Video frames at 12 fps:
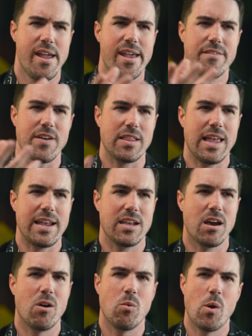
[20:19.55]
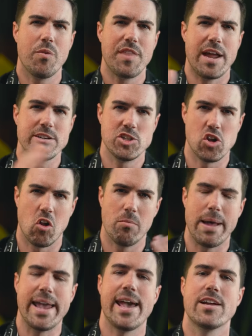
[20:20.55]
If I let go, won't that dull
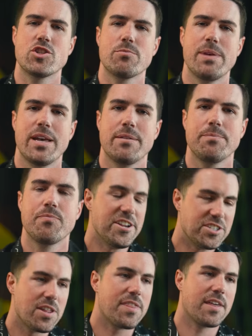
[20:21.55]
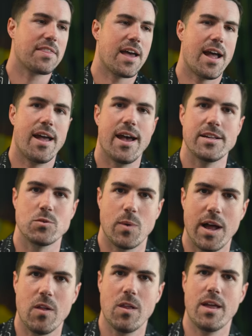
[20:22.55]
my edge a bit? I used to think that as
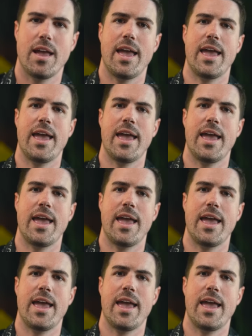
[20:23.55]
well.